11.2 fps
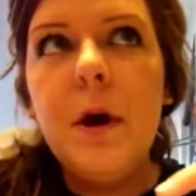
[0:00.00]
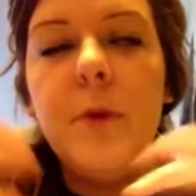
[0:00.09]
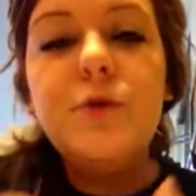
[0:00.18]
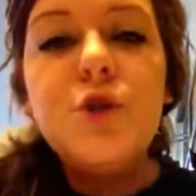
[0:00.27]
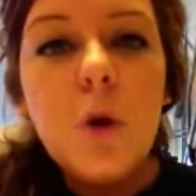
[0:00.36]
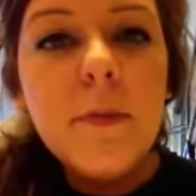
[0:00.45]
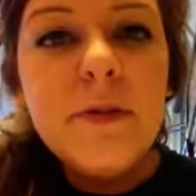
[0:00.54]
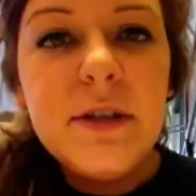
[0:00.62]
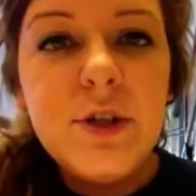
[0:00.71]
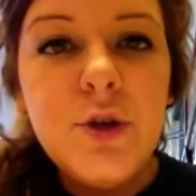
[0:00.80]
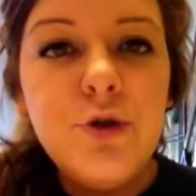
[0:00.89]
absorbs
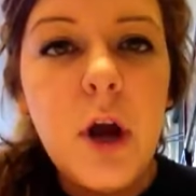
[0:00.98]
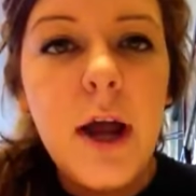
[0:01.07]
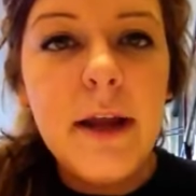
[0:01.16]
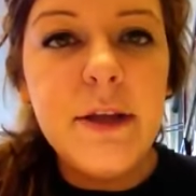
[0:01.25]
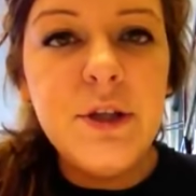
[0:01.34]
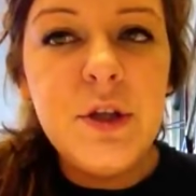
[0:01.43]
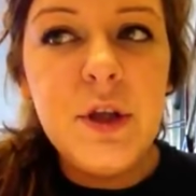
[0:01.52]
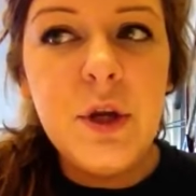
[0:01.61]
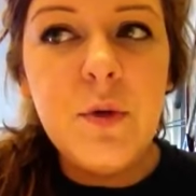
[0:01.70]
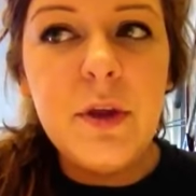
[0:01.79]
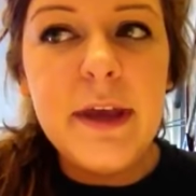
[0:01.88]
this neutron into the
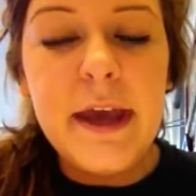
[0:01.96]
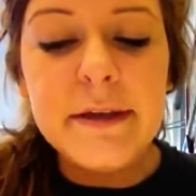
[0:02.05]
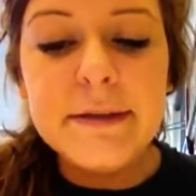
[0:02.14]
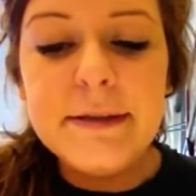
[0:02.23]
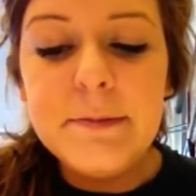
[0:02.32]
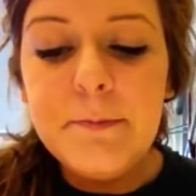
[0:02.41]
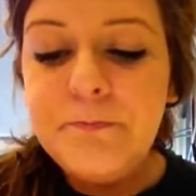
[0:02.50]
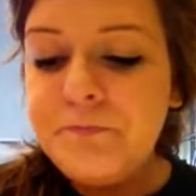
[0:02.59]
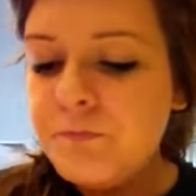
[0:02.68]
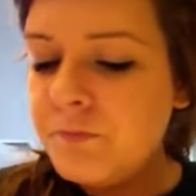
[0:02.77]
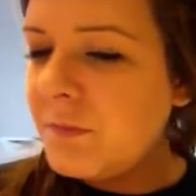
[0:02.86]
nucleus.
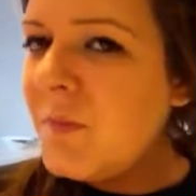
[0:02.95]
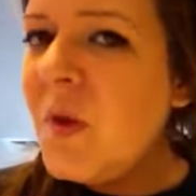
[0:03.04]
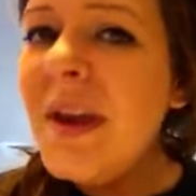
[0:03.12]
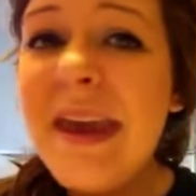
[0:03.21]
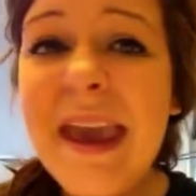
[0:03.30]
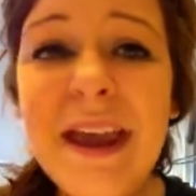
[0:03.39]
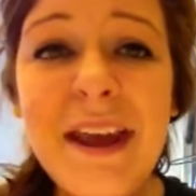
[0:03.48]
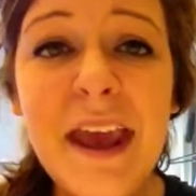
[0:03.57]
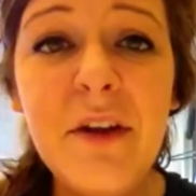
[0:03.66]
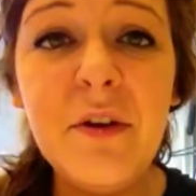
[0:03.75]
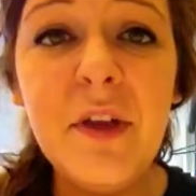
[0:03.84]
It can't
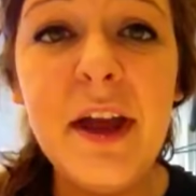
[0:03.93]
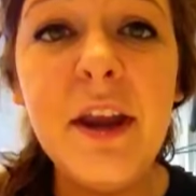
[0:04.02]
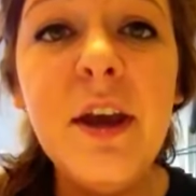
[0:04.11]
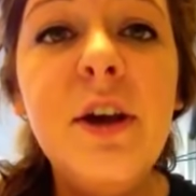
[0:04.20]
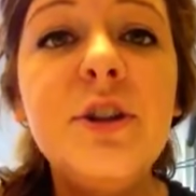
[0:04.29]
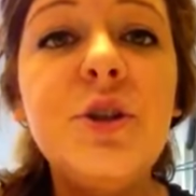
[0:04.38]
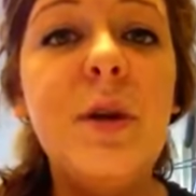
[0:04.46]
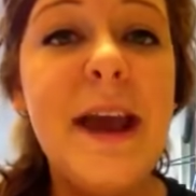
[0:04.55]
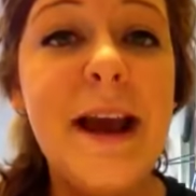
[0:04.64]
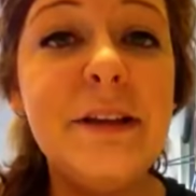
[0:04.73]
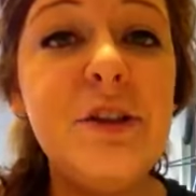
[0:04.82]
handle it, so
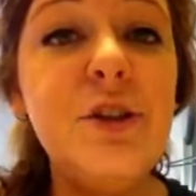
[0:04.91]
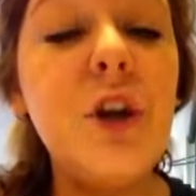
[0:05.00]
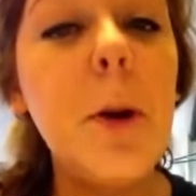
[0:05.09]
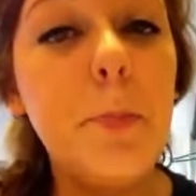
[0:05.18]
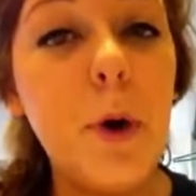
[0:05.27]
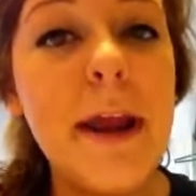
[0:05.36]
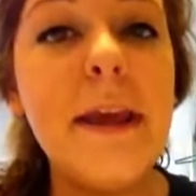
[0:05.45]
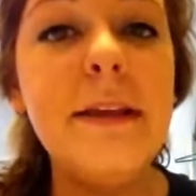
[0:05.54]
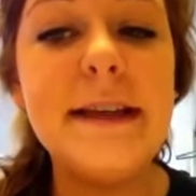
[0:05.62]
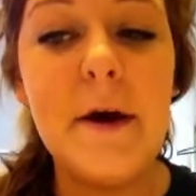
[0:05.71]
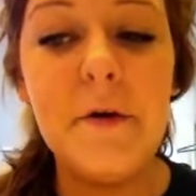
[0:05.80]
it has to start
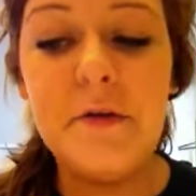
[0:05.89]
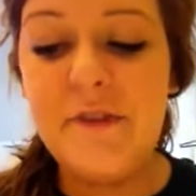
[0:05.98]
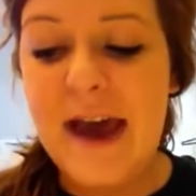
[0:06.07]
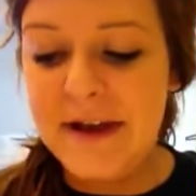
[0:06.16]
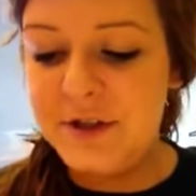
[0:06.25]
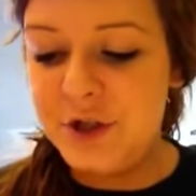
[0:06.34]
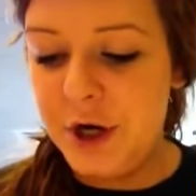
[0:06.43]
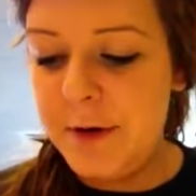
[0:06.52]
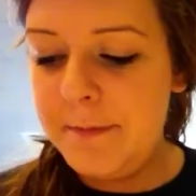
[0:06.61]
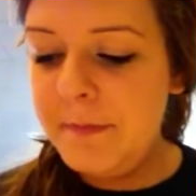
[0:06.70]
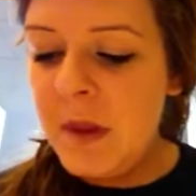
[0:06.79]
breaking down faster.